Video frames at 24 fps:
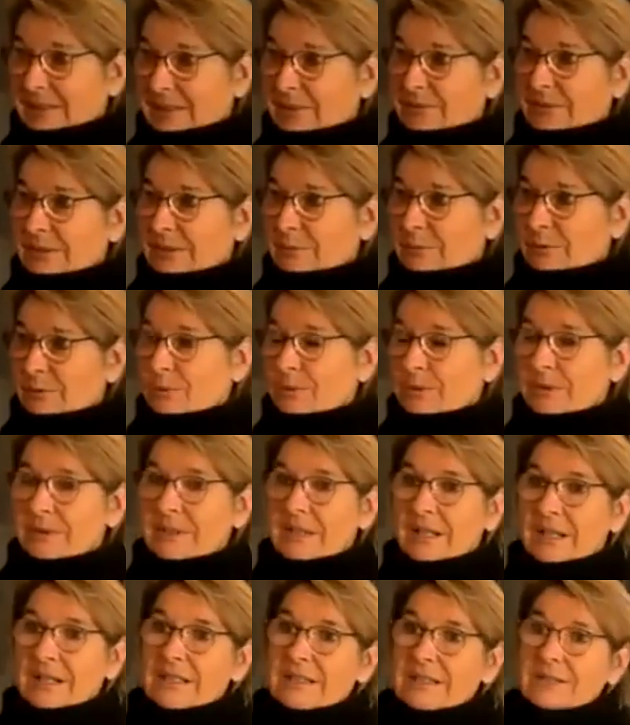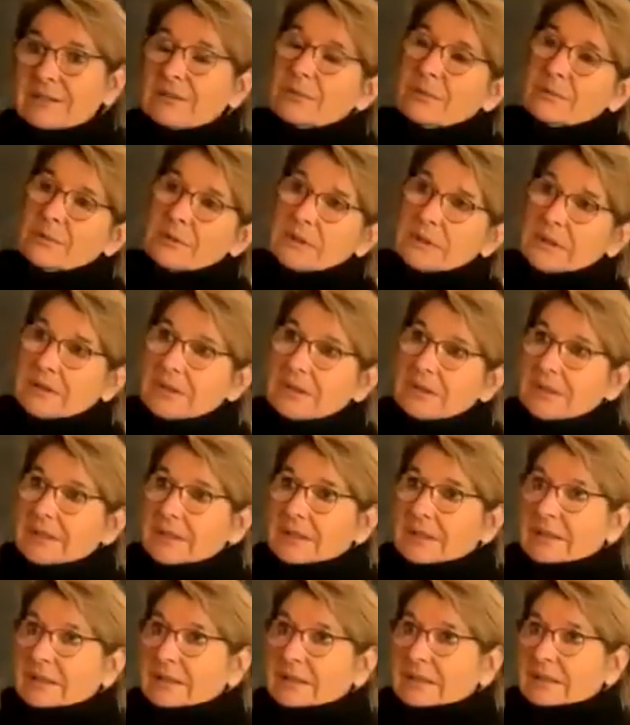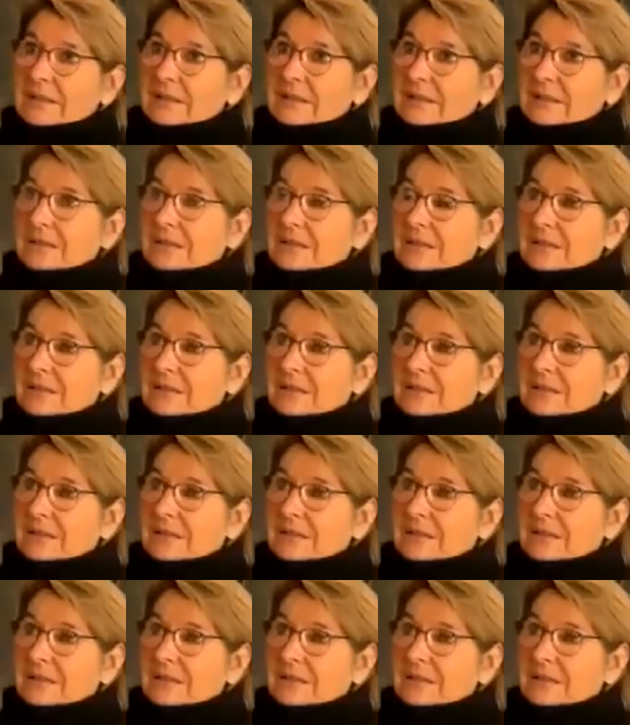So always keep your focus on the good,